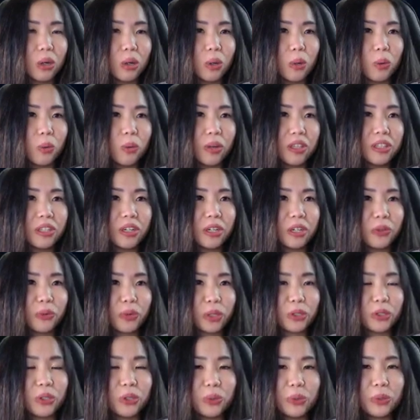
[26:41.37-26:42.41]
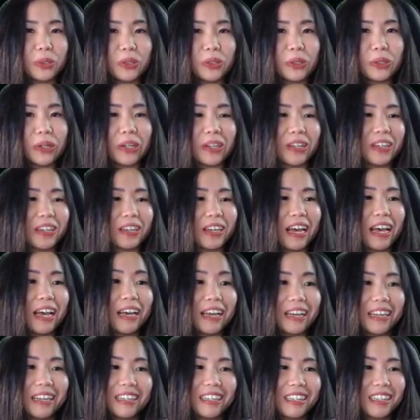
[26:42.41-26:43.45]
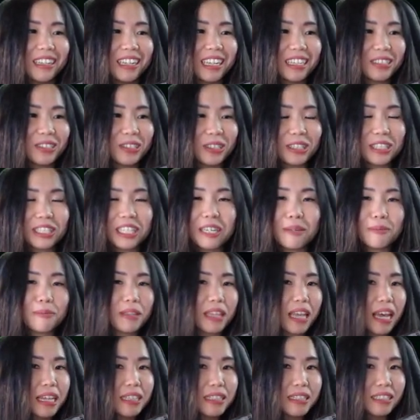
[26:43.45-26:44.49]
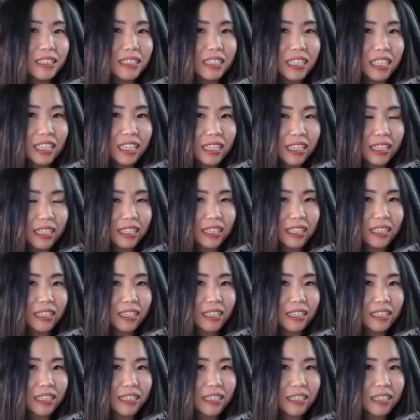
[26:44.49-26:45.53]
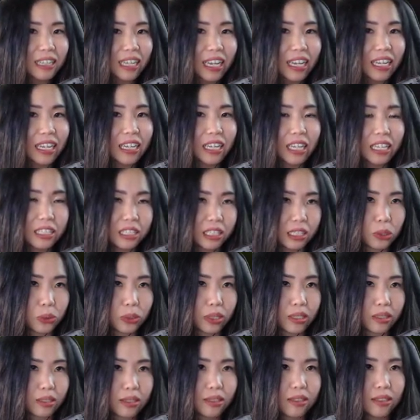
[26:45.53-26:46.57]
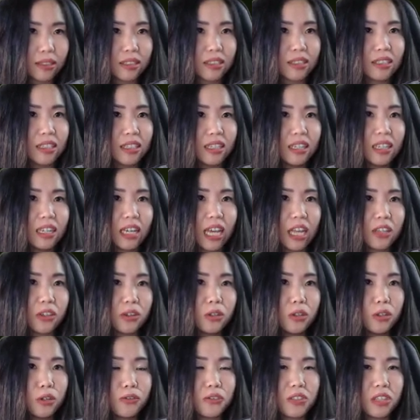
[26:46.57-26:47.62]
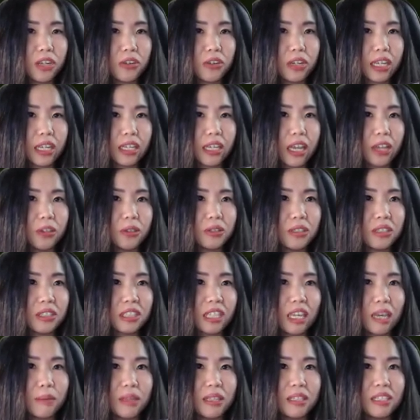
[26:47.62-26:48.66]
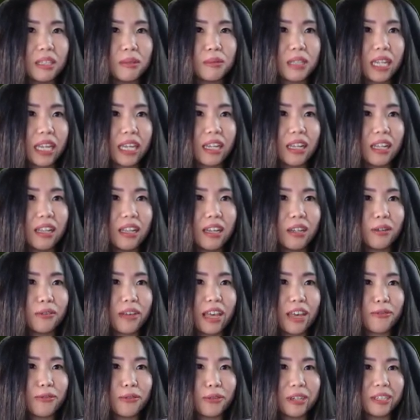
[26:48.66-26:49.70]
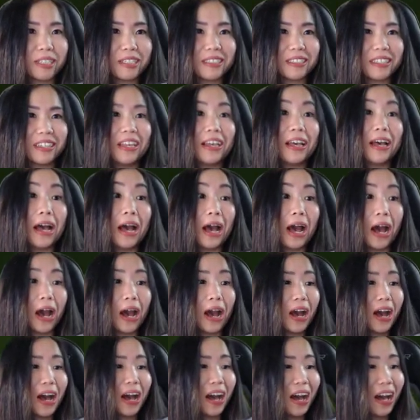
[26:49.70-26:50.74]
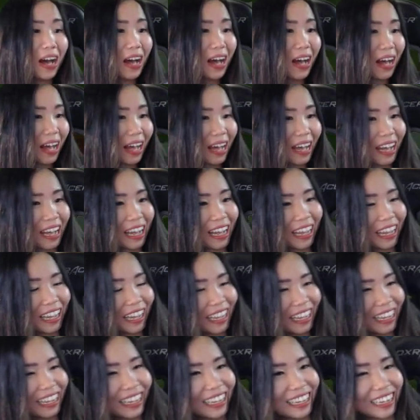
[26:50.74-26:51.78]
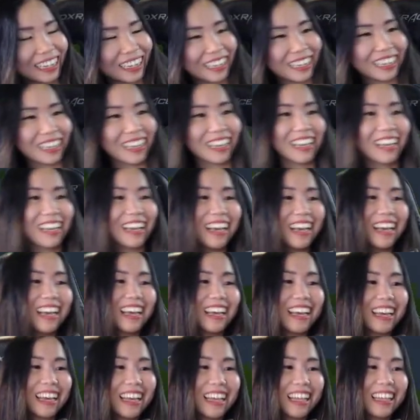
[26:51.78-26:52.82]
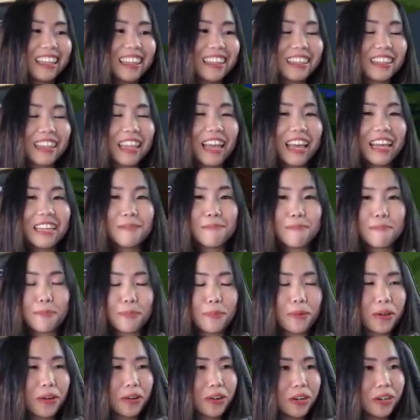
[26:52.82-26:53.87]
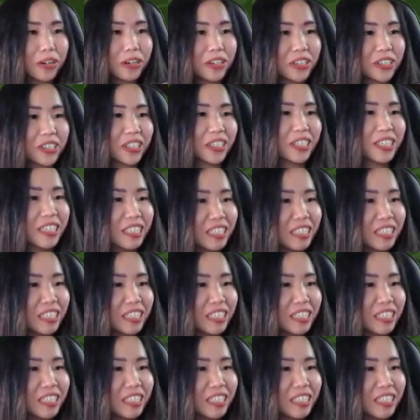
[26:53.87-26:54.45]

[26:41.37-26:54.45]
Wonder what you would do. Let's just keep that like a secret. I don't know if Jerry can handle this game. It seems like a lot of efforts. Can I just cut every... Oh, can I cut every... Burn.